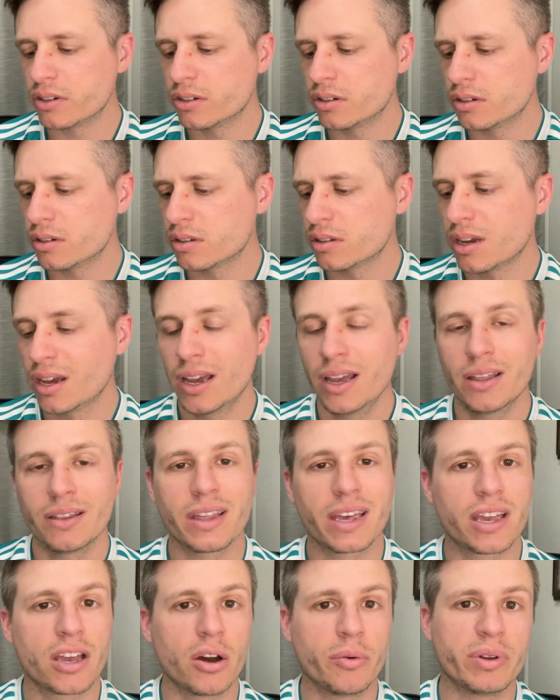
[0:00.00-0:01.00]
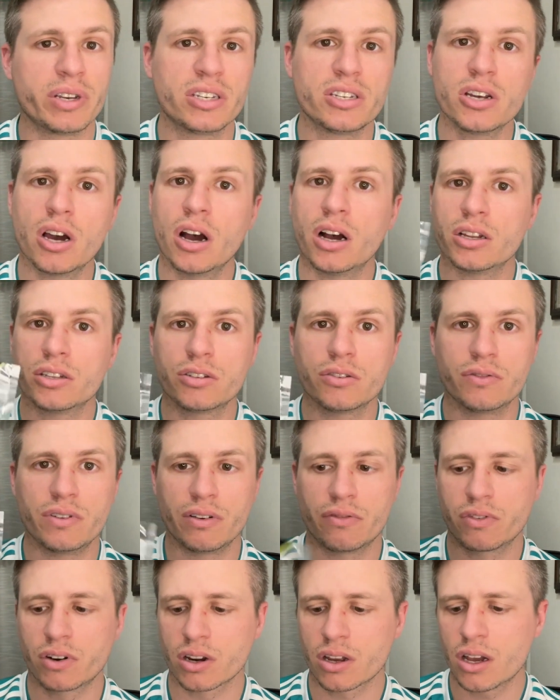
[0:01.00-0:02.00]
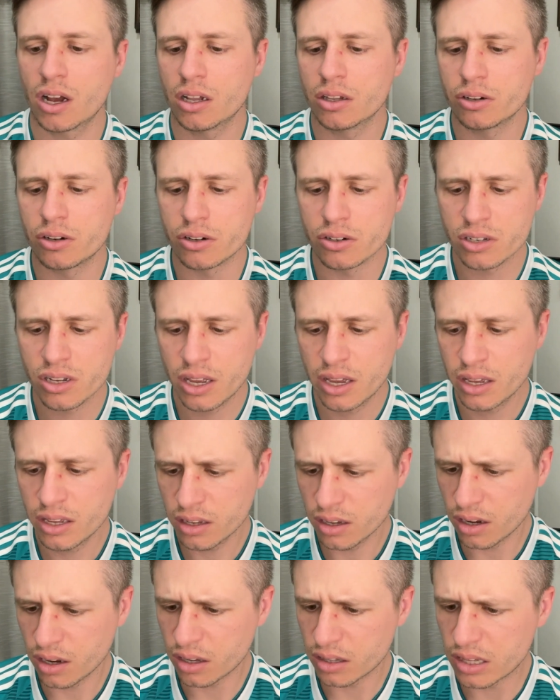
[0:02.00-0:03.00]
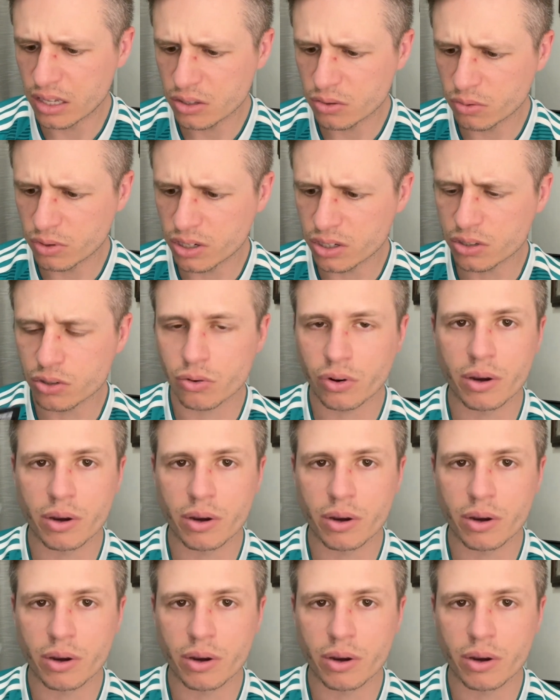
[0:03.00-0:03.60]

inches. They come in tons of different colors. This one is